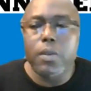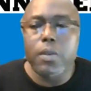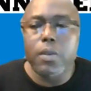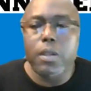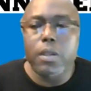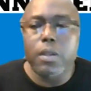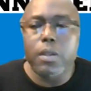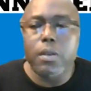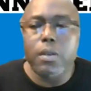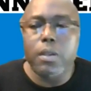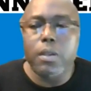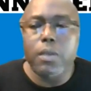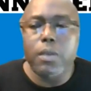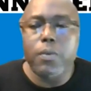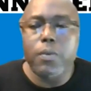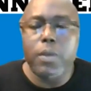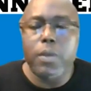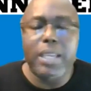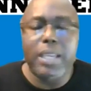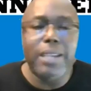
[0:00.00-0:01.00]
if
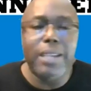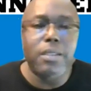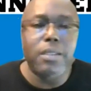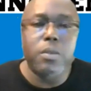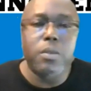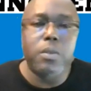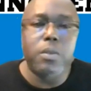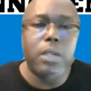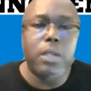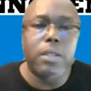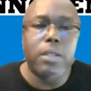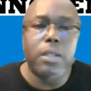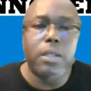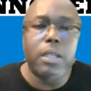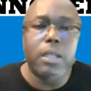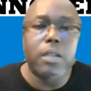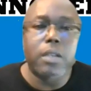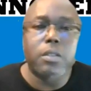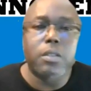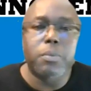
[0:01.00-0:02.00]
you can't do
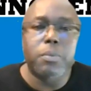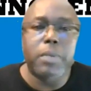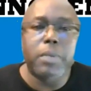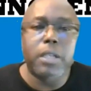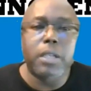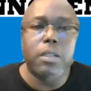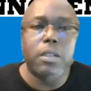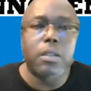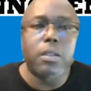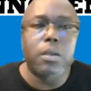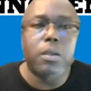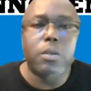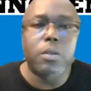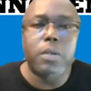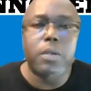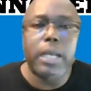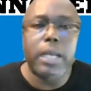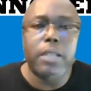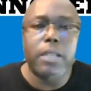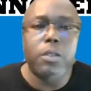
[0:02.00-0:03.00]
nothing else but go
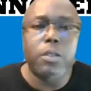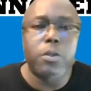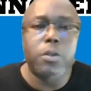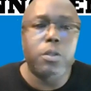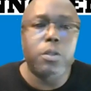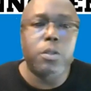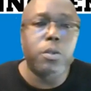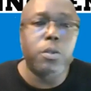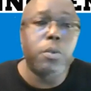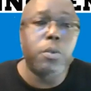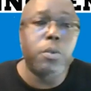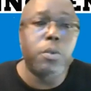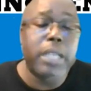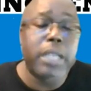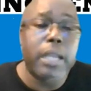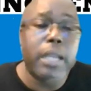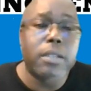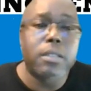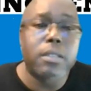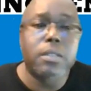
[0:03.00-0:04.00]
to our YouTube
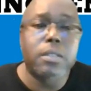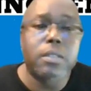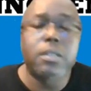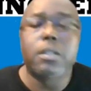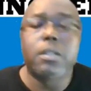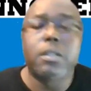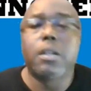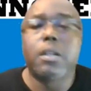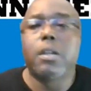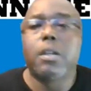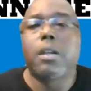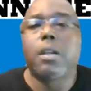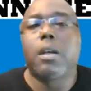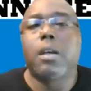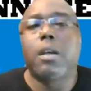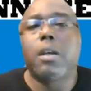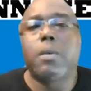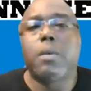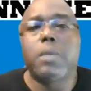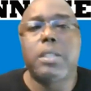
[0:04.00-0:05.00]
channel,
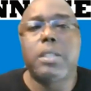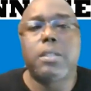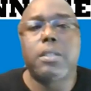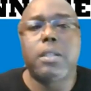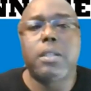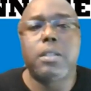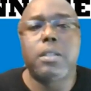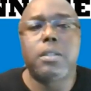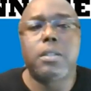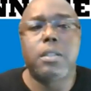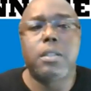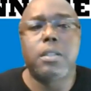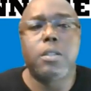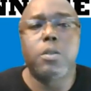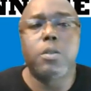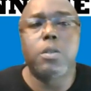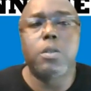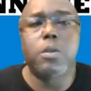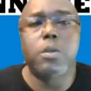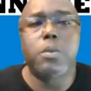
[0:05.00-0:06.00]
Witness Innocent
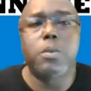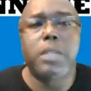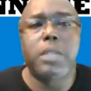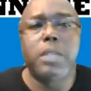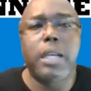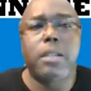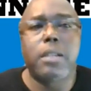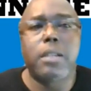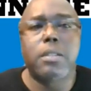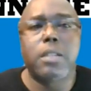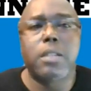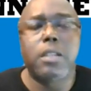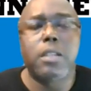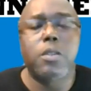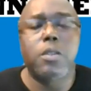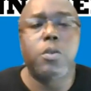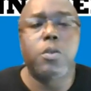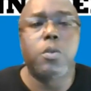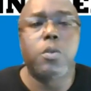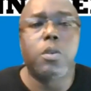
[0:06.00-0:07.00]
YouTube channels, and
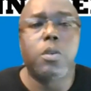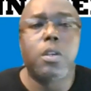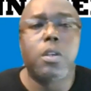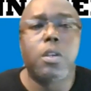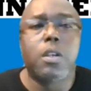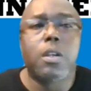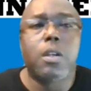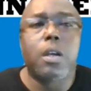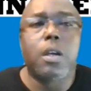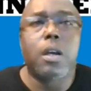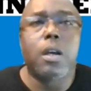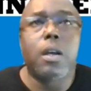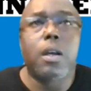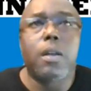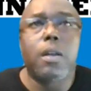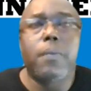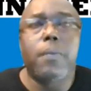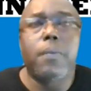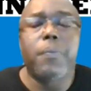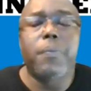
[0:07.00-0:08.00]
you
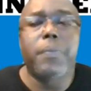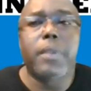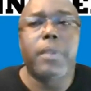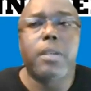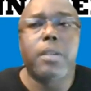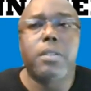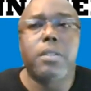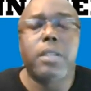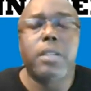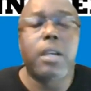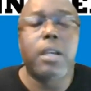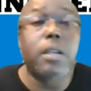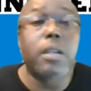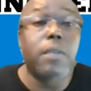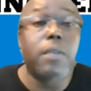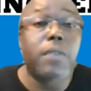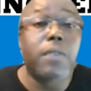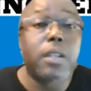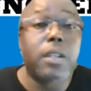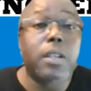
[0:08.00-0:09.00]
share
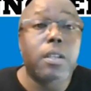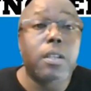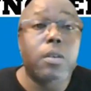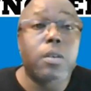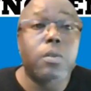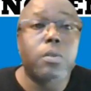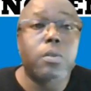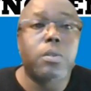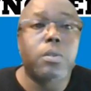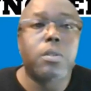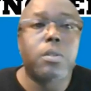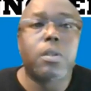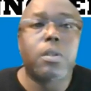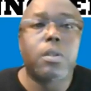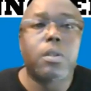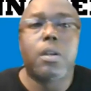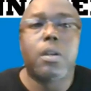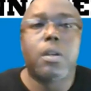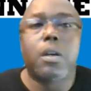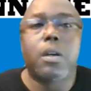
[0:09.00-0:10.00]
these videos.
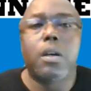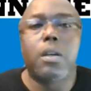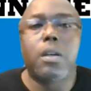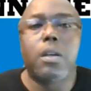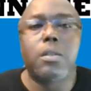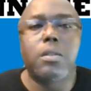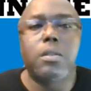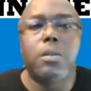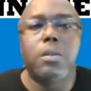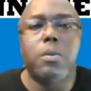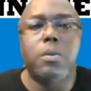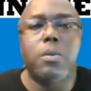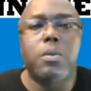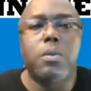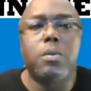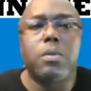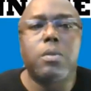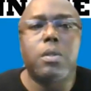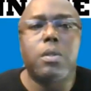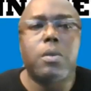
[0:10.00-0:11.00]

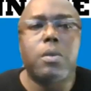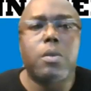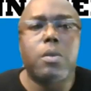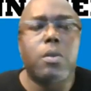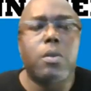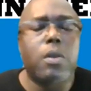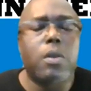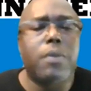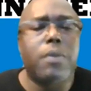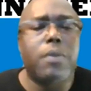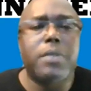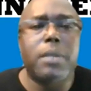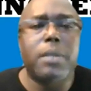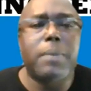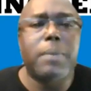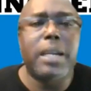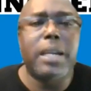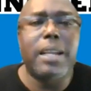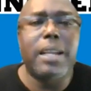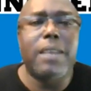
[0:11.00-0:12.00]
If
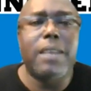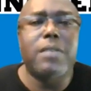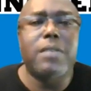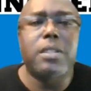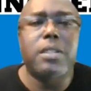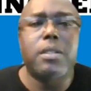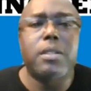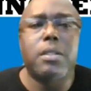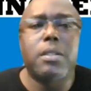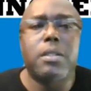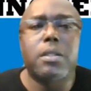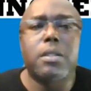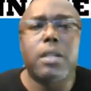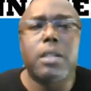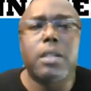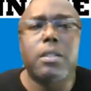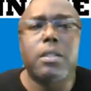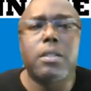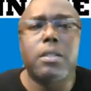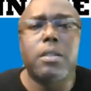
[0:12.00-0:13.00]
somebody having a
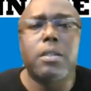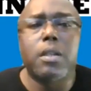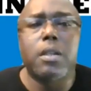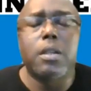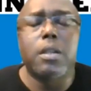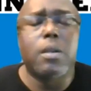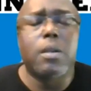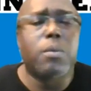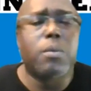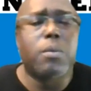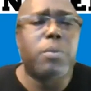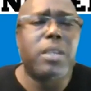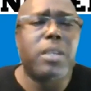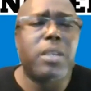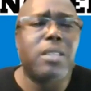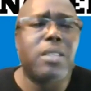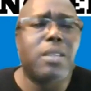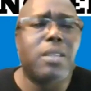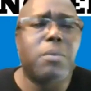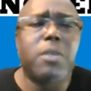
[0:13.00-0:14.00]
discussion,
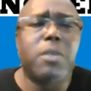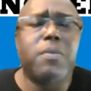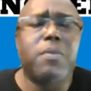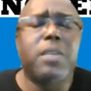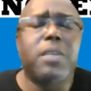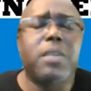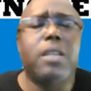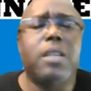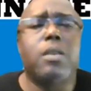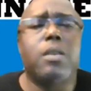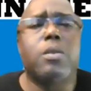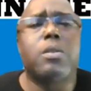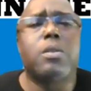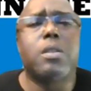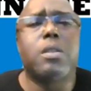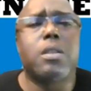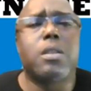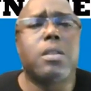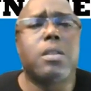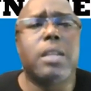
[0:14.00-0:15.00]
bring some of the
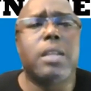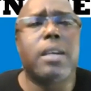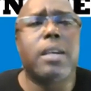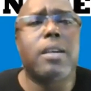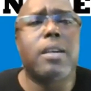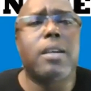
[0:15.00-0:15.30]
videos there